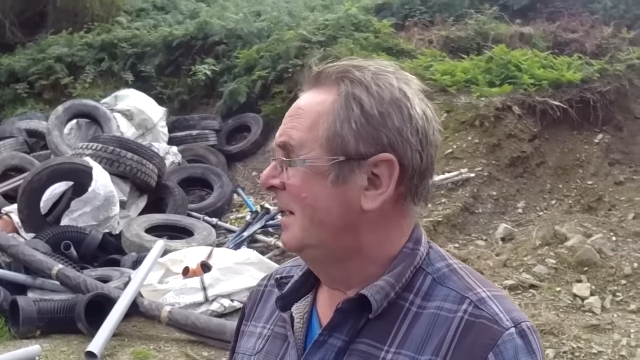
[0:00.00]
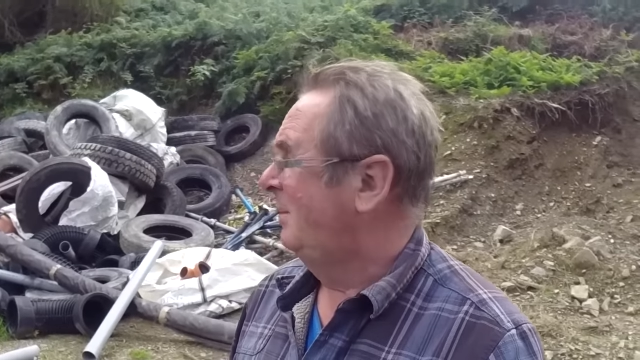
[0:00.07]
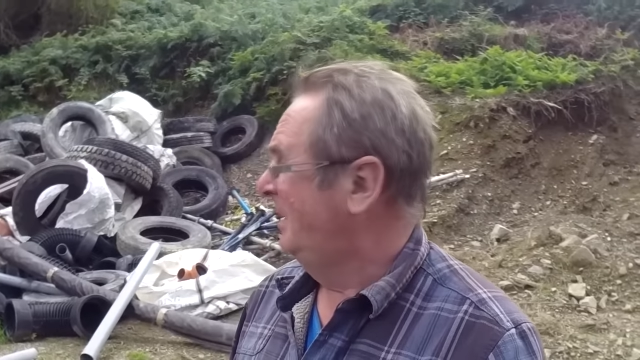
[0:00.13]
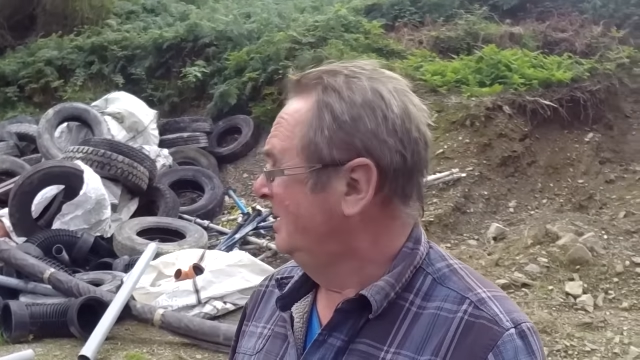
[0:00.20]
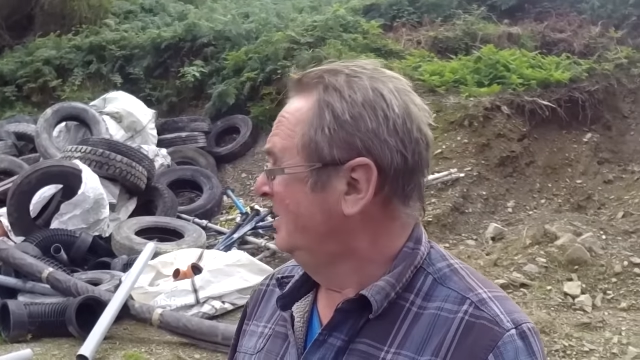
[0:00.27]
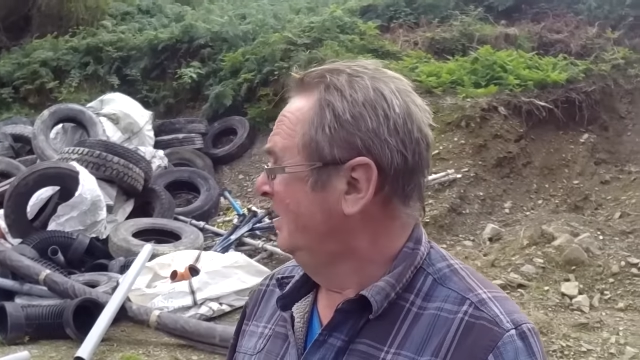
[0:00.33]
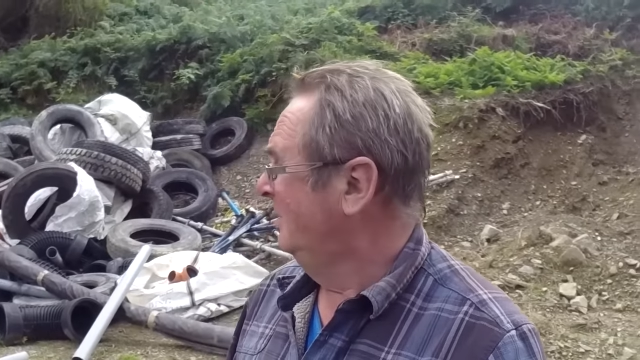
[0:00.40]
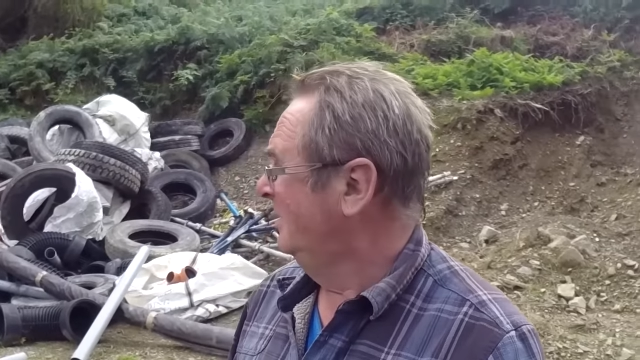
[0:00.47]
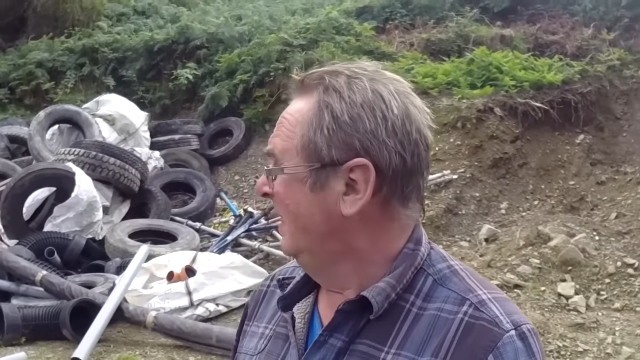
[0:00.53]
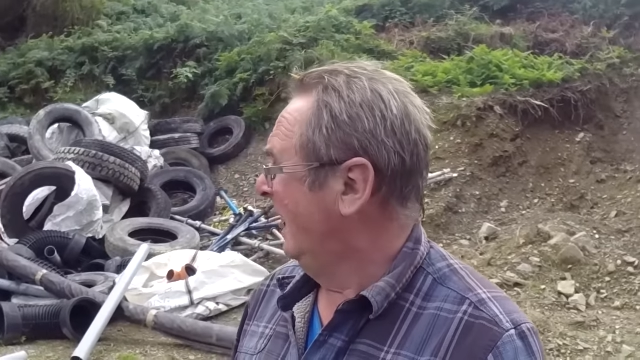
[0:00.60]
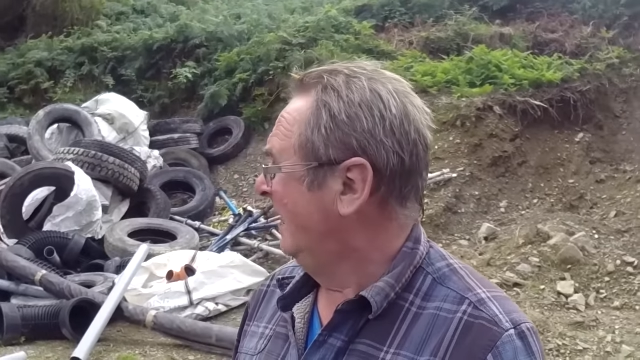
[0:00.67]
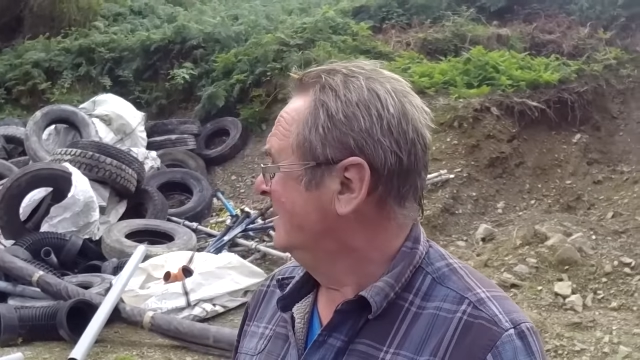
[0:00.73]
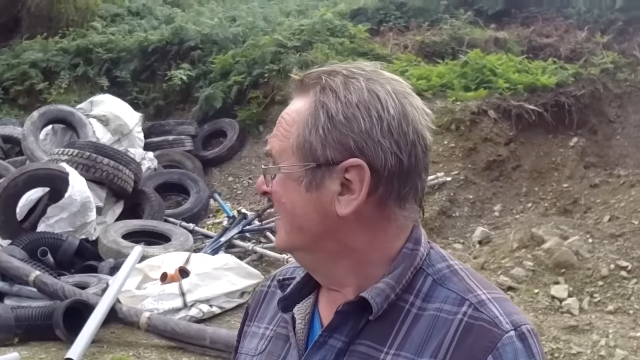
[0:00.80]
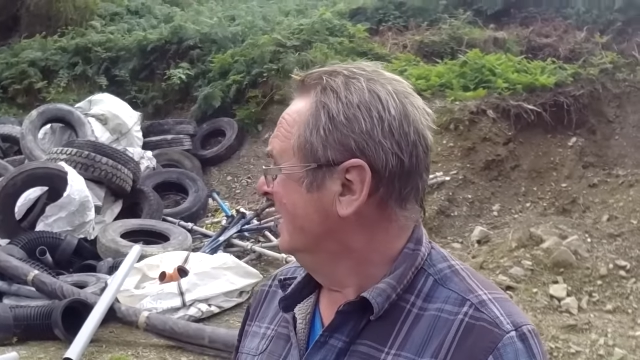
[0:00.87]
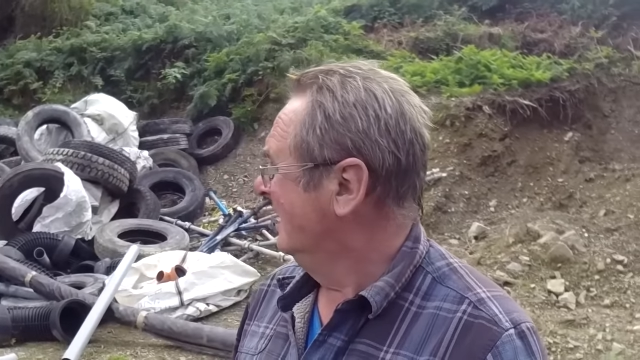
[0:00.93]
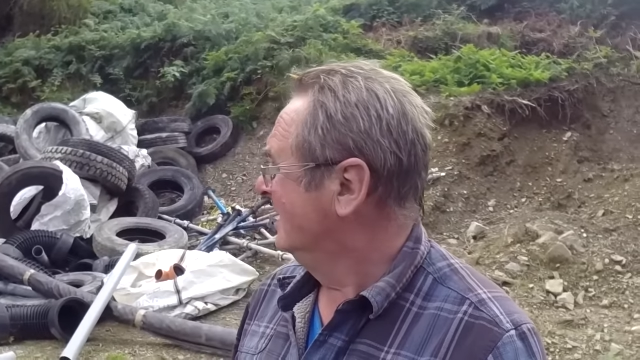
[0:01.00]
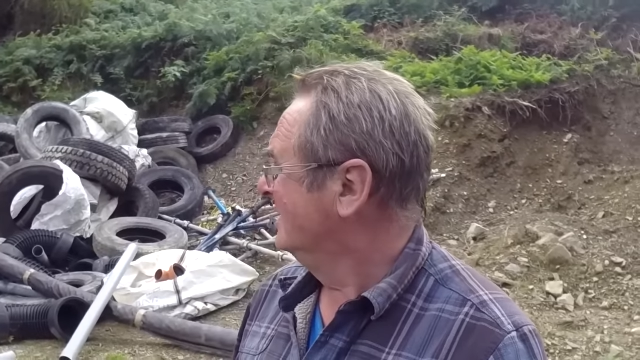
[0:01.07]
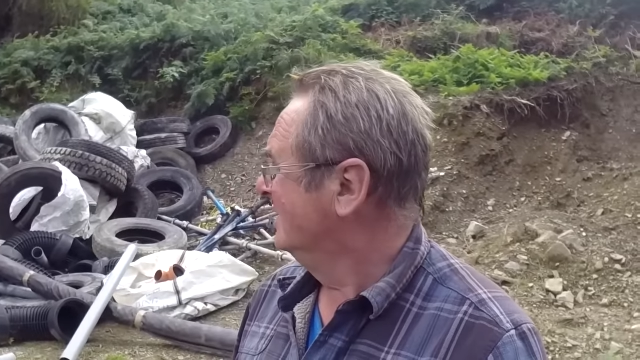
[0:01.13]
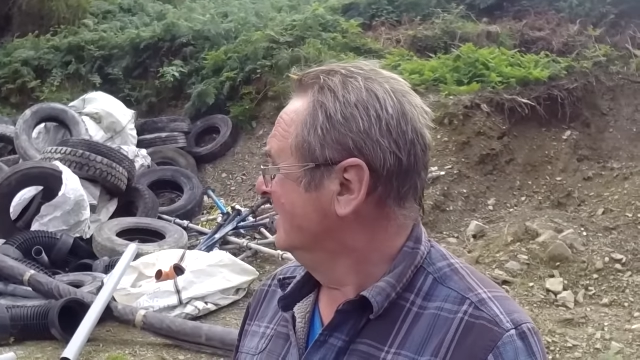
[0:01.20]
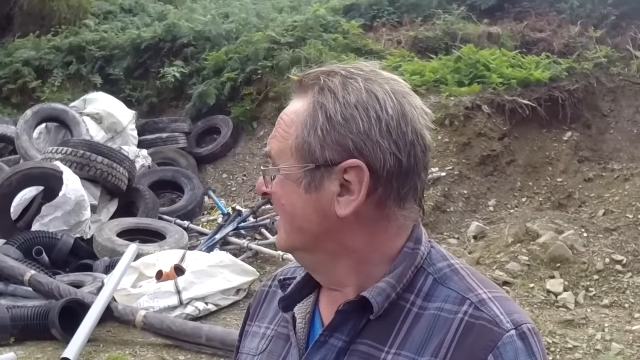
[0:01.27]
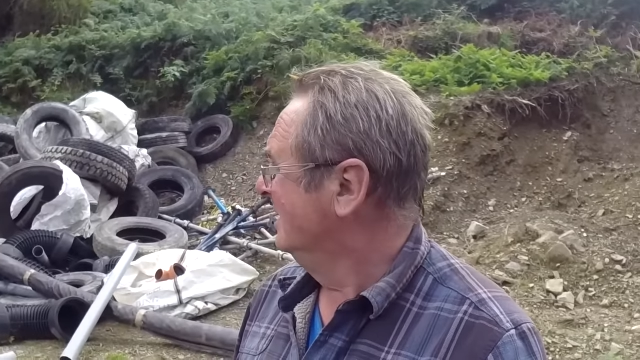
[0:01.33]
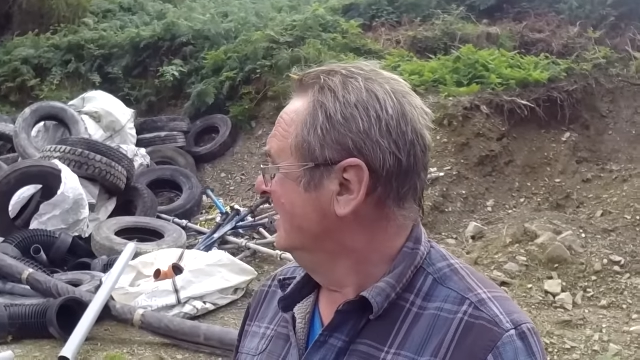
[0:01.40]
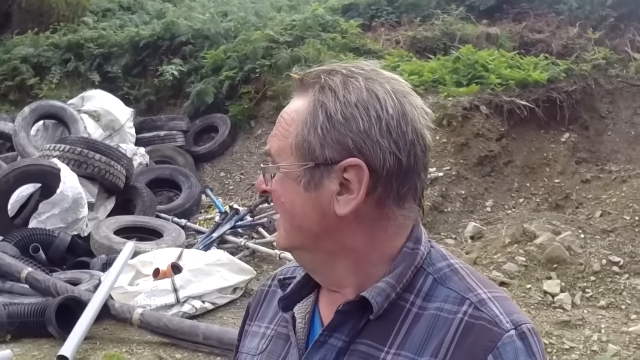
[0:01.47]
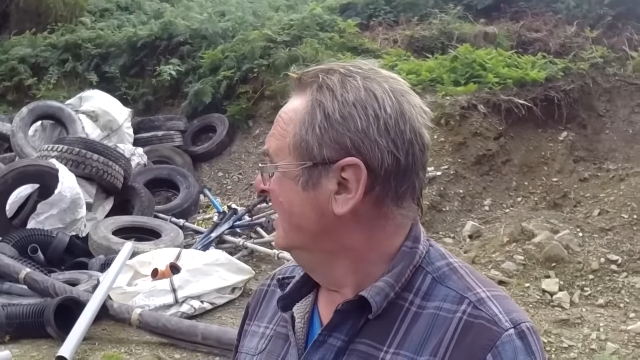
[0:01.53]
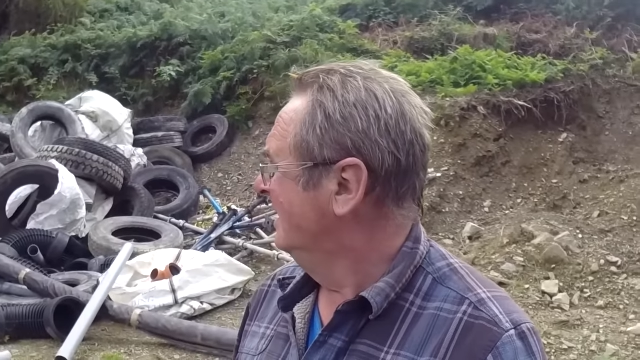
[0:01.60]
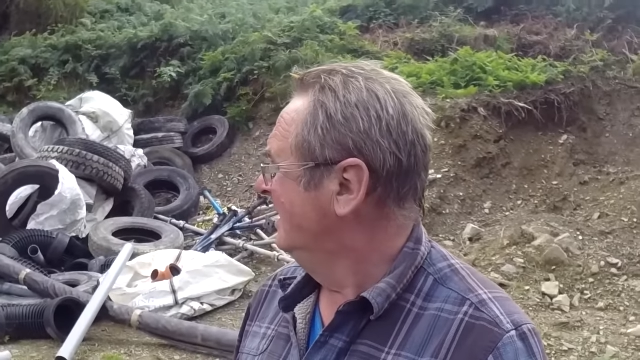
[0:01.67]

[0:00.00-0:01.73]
I might do that, actually,